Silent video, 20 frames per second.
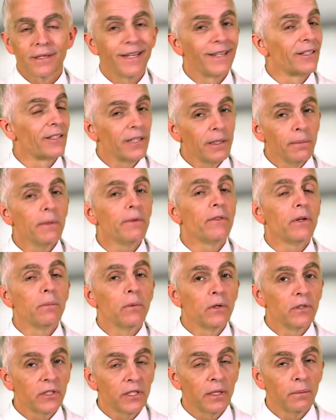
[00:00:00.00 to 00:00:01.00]
And some of them
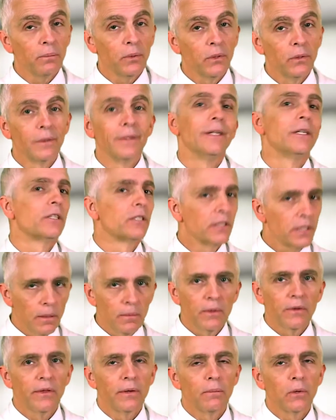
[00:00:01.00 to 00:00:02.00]
are simple,
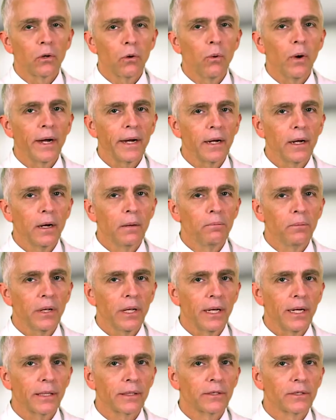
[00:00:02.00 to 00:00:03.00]
some of them are quite
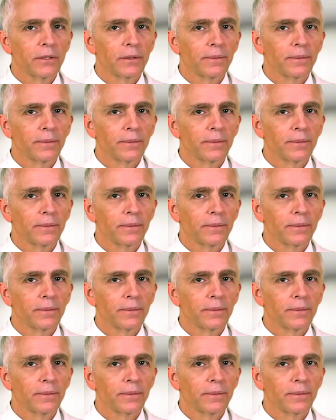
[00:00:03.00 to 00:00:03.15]
complex.